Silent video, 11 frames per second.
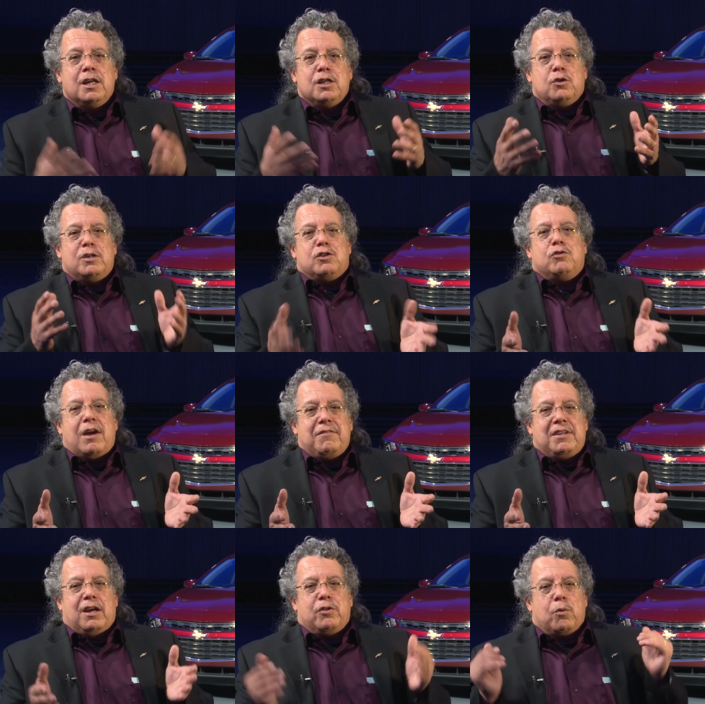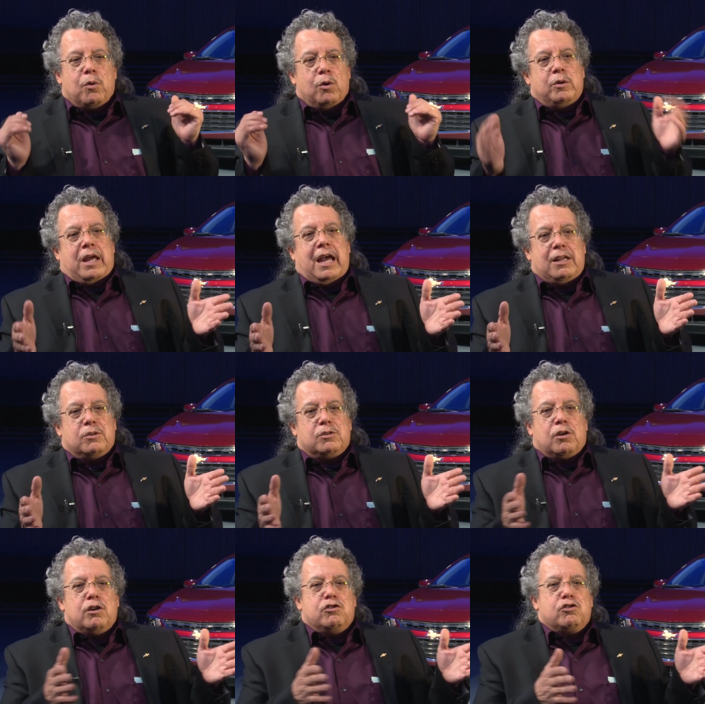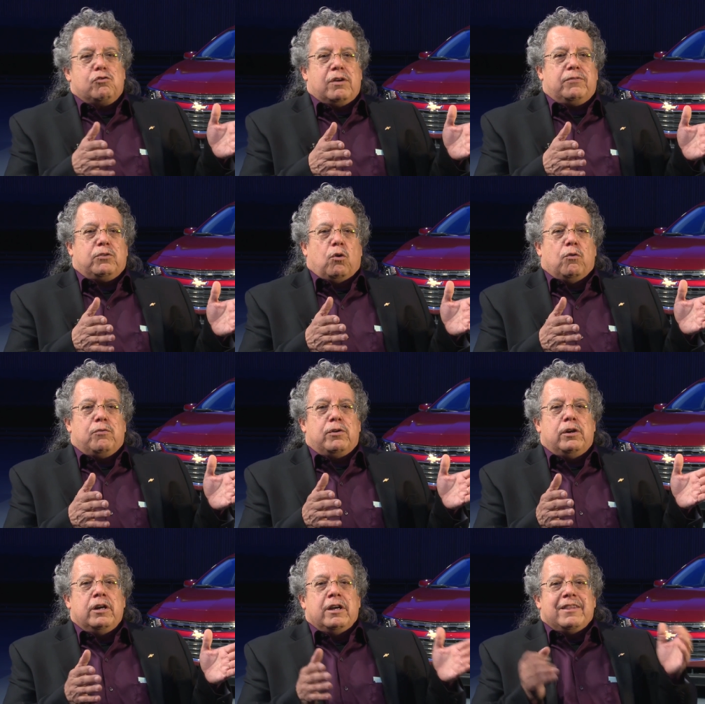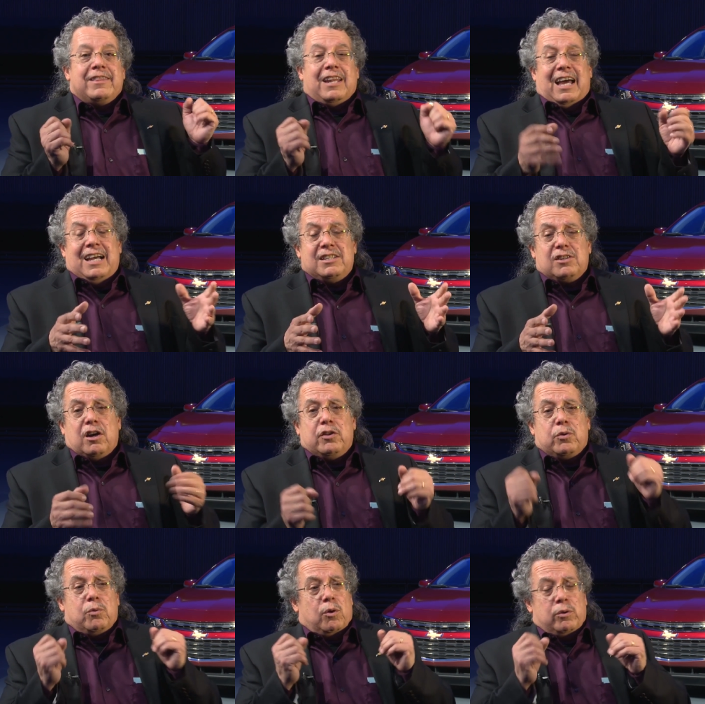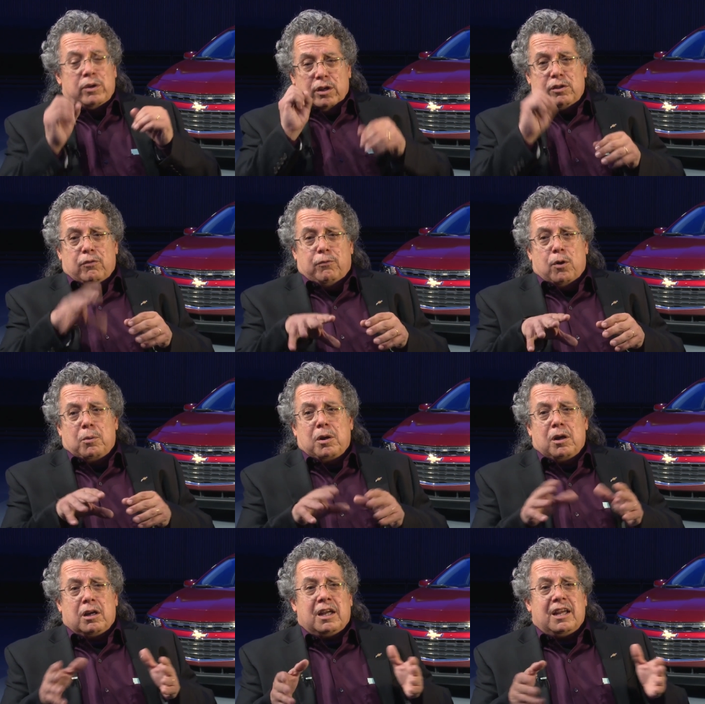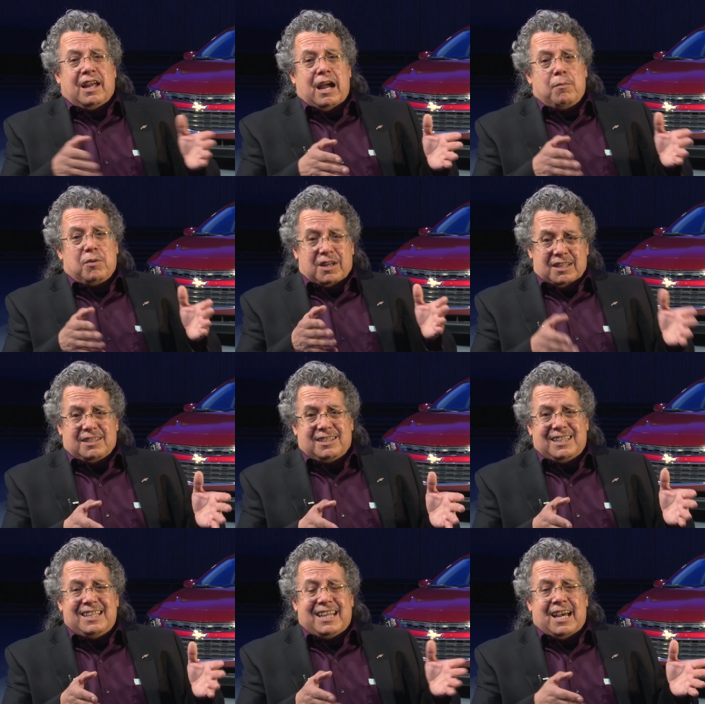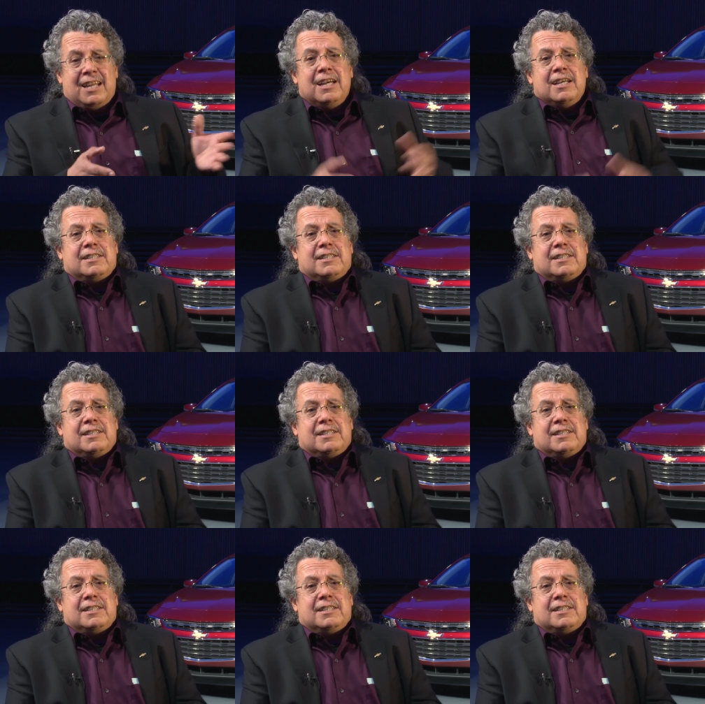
So as you're driving down the road and you start to drift over the lines on the road, the forward-looking camera can see that,